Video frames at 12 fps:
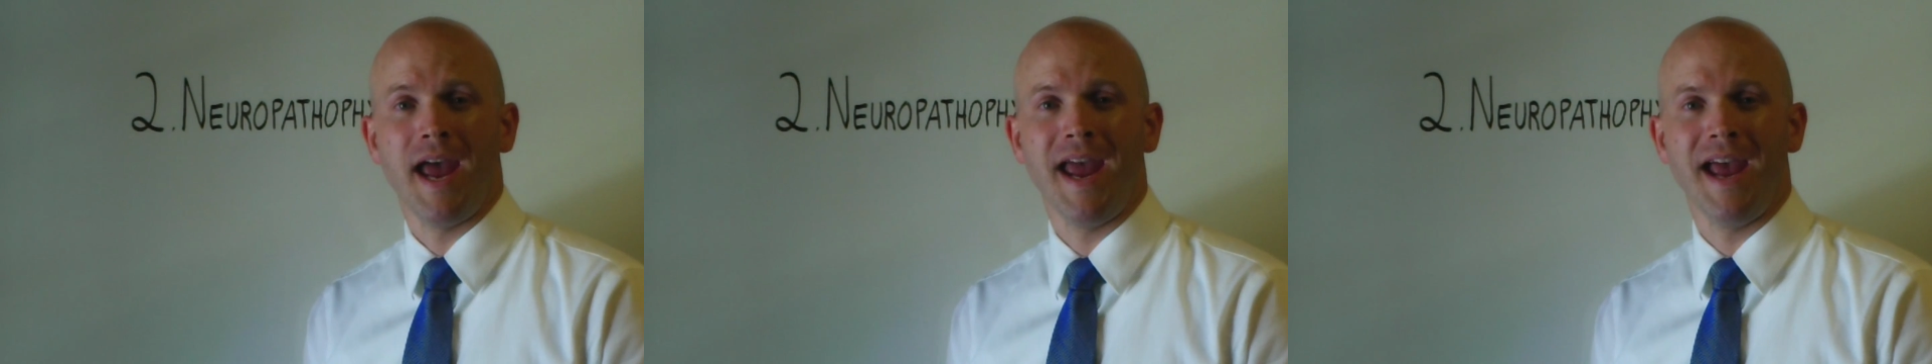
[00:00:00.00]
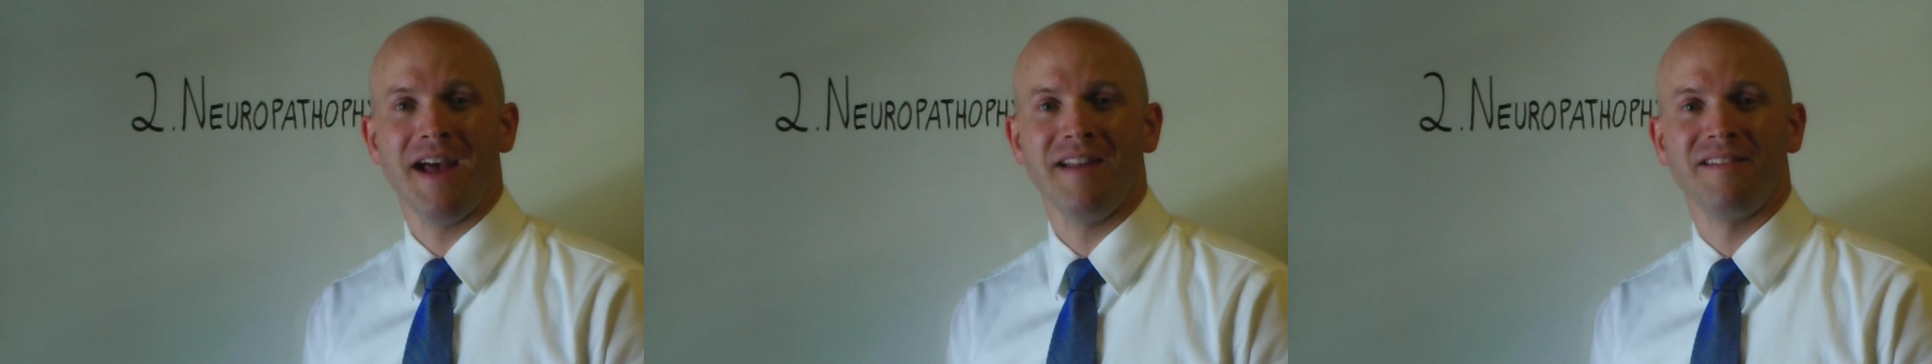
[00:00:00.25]

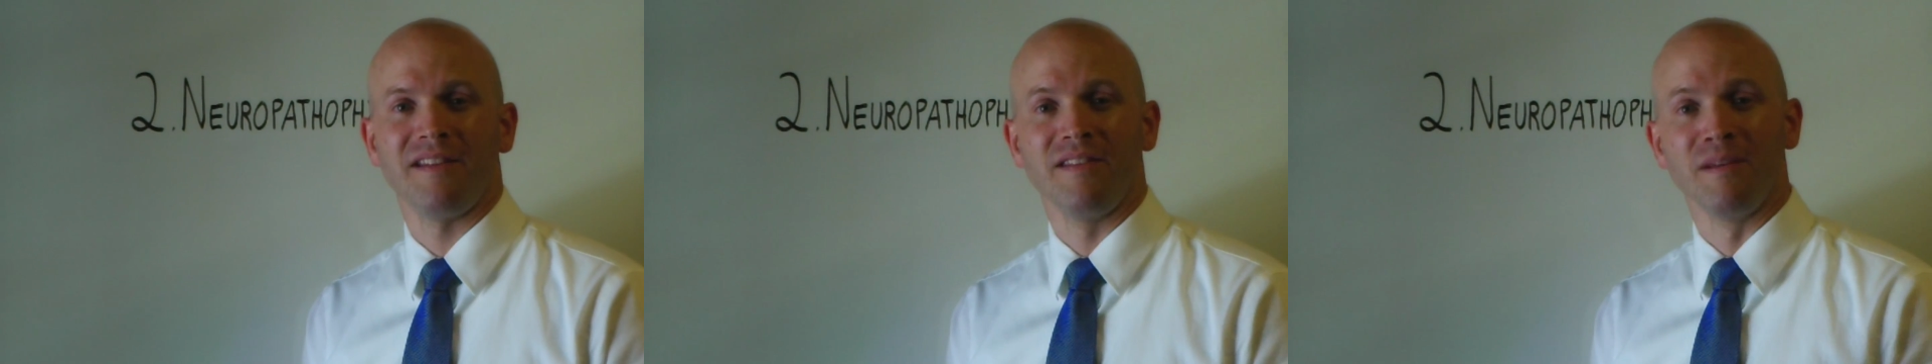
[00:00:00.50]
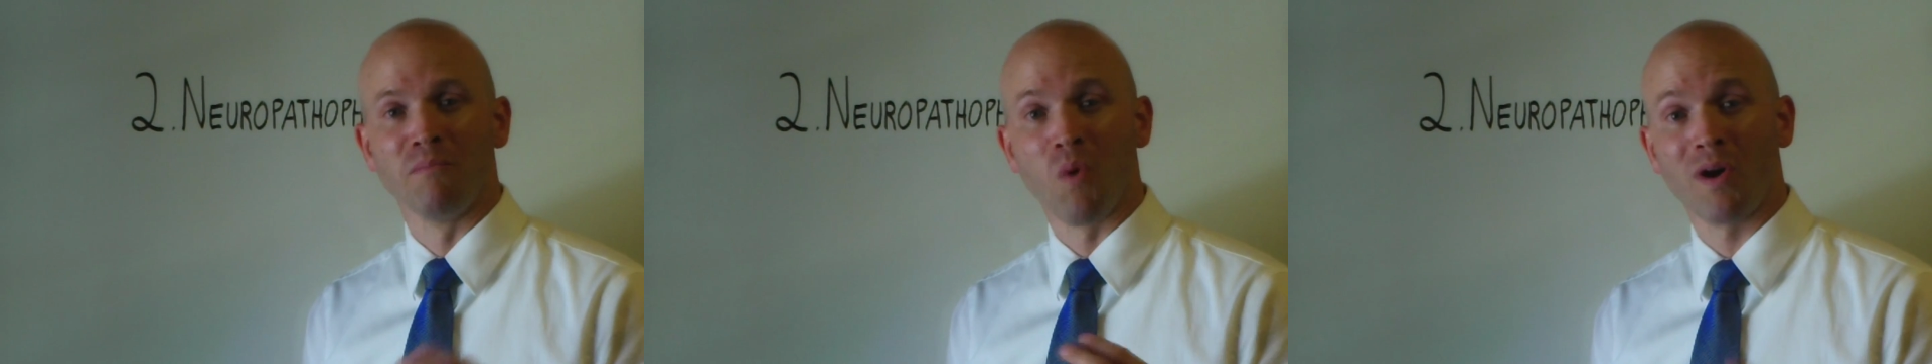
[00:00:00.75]
And
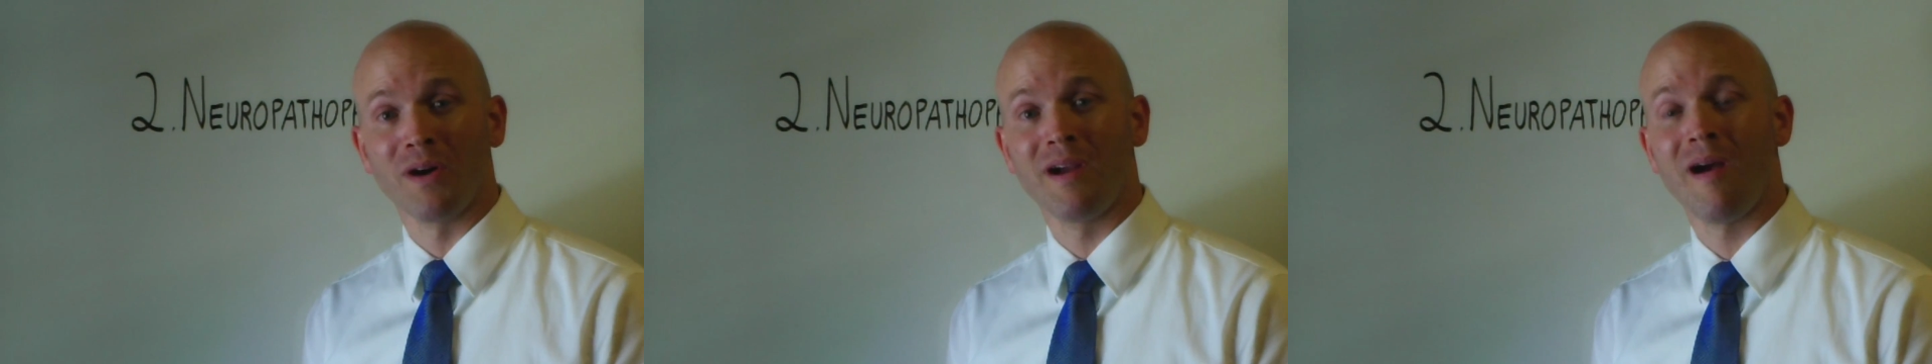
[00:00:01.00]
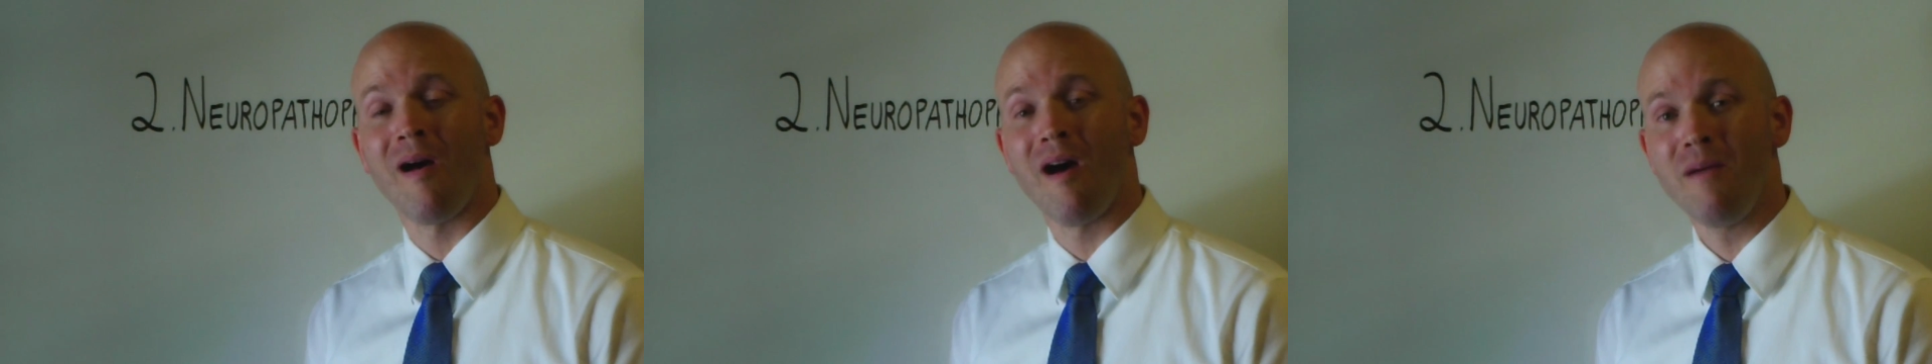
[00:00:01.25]
the more
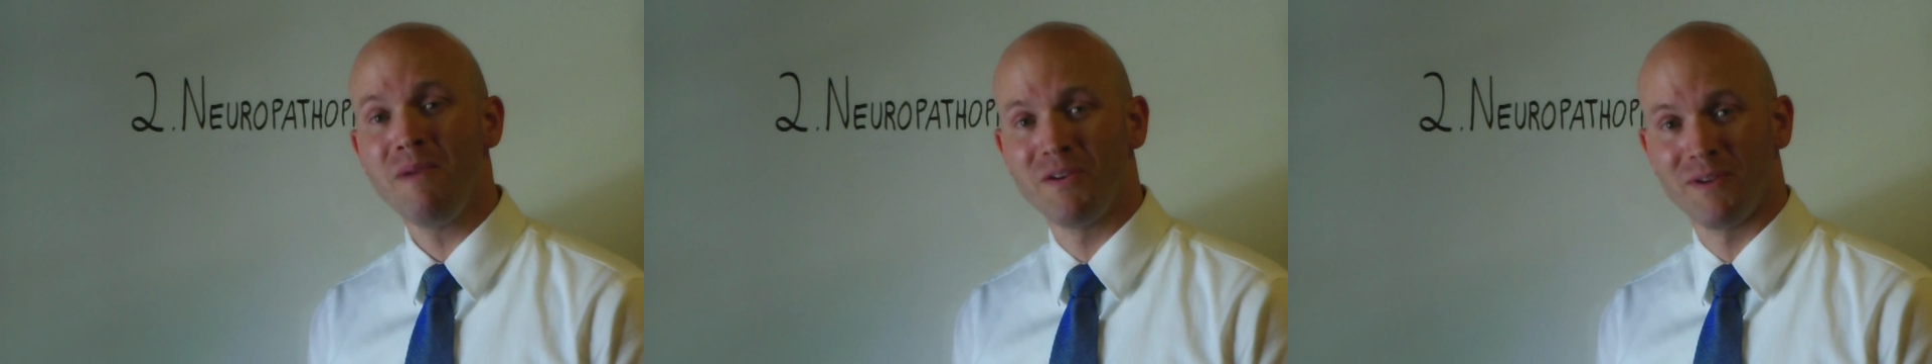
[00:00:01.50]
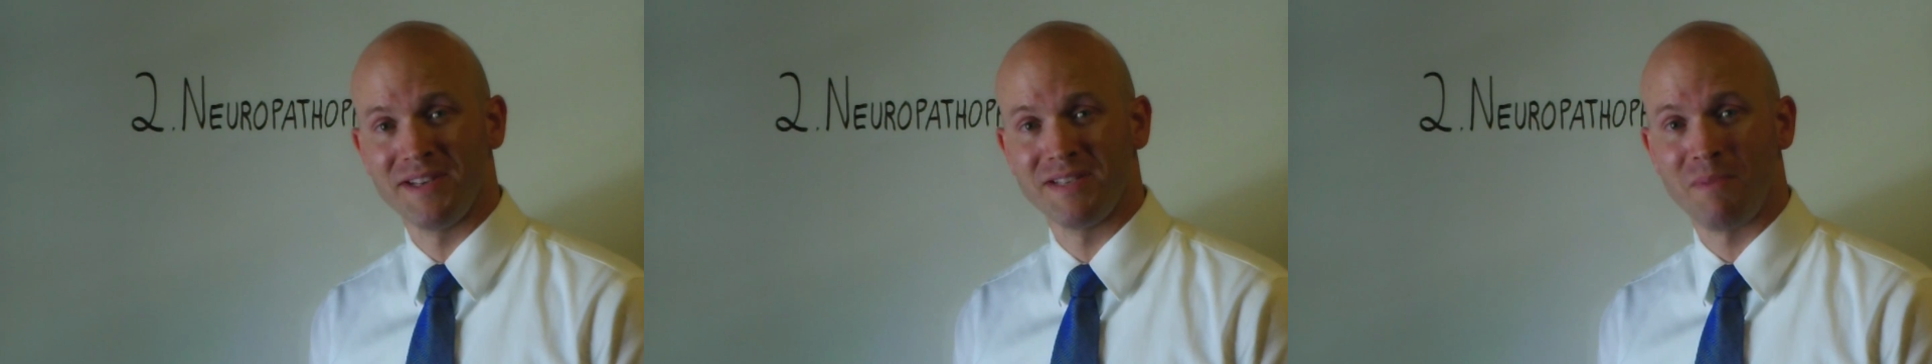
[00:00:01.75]
common
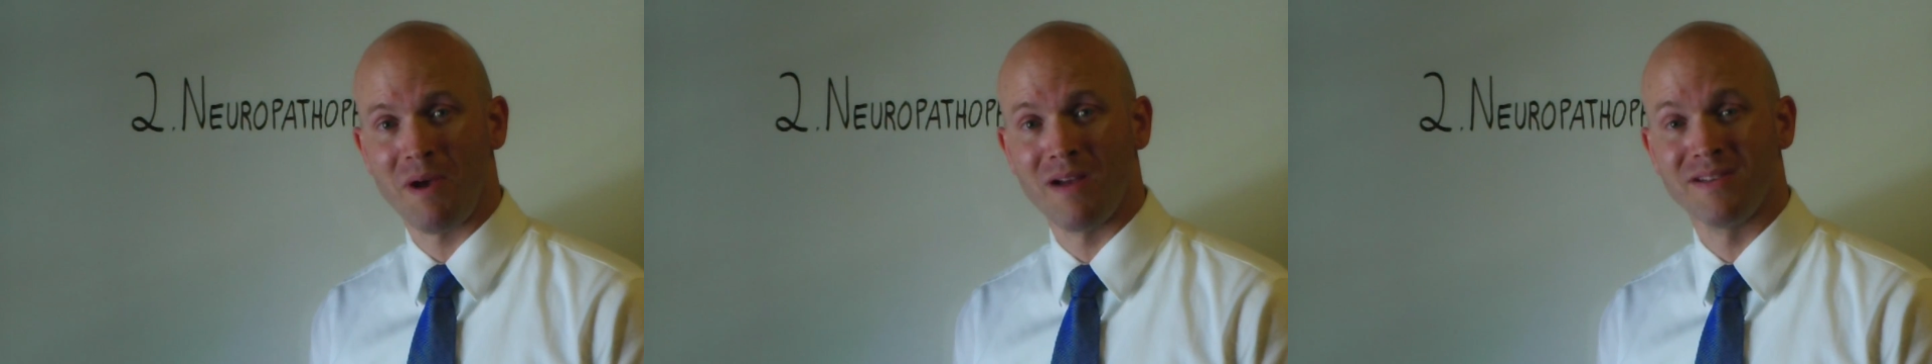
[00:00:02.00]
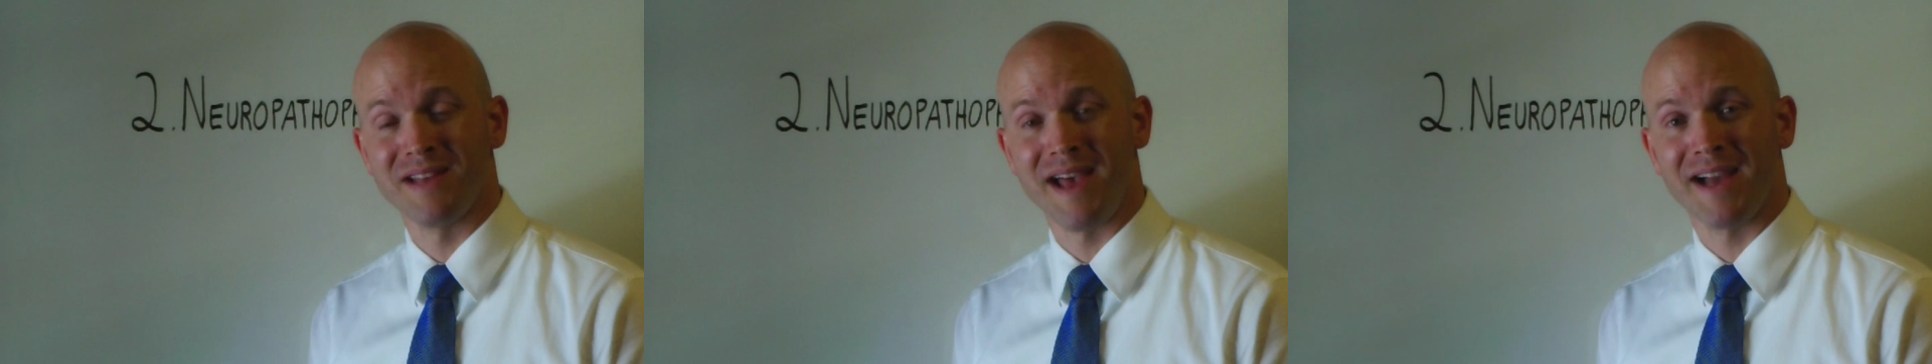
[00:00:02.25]

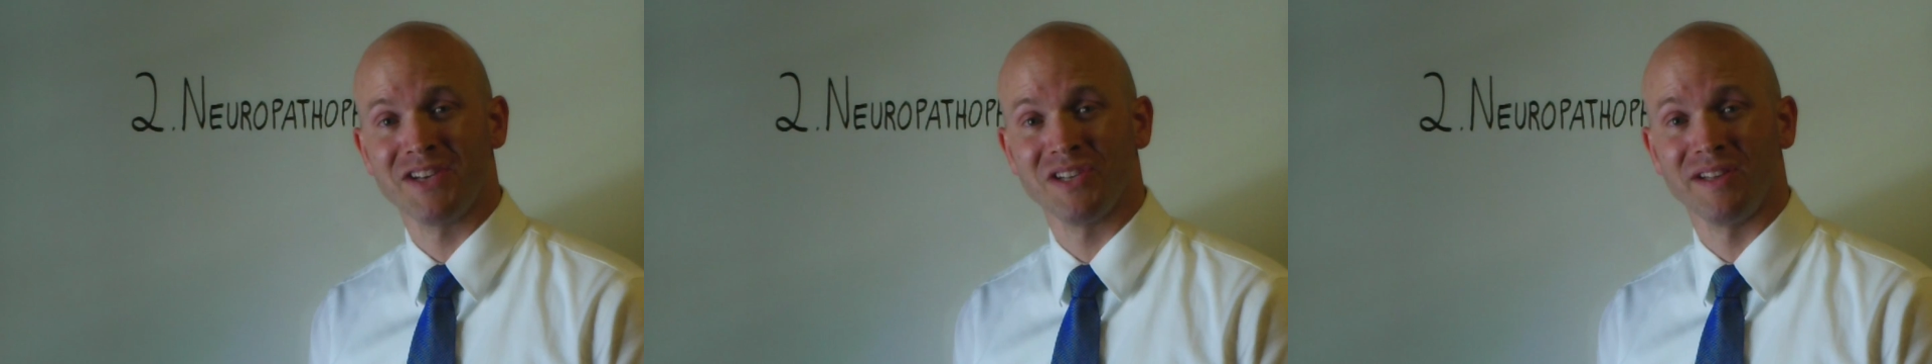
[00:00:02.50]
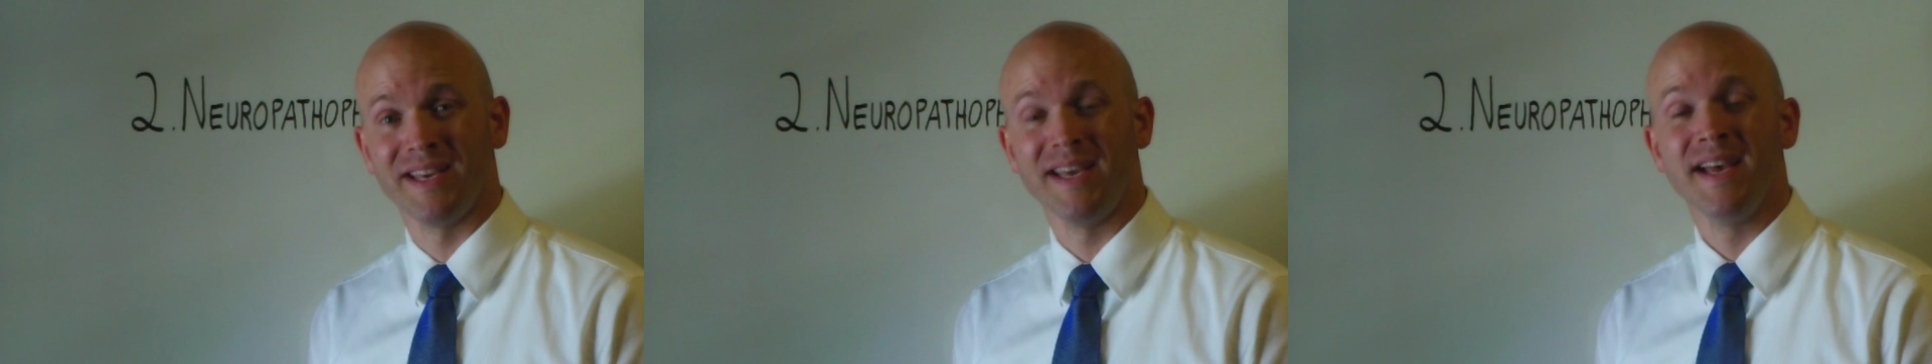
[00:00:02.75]
response
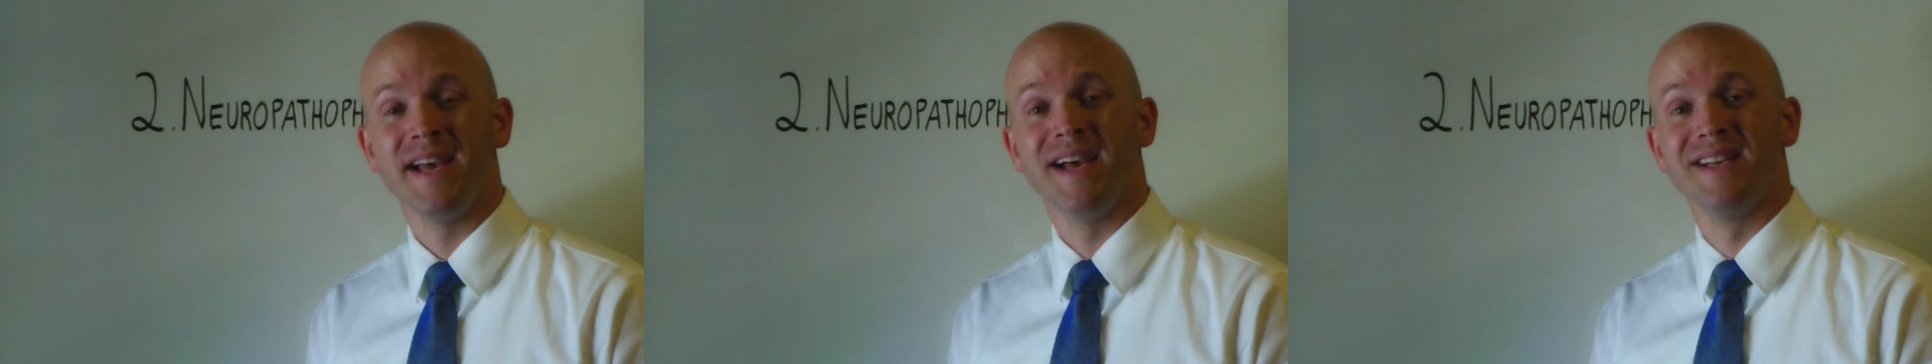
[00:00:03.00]
actually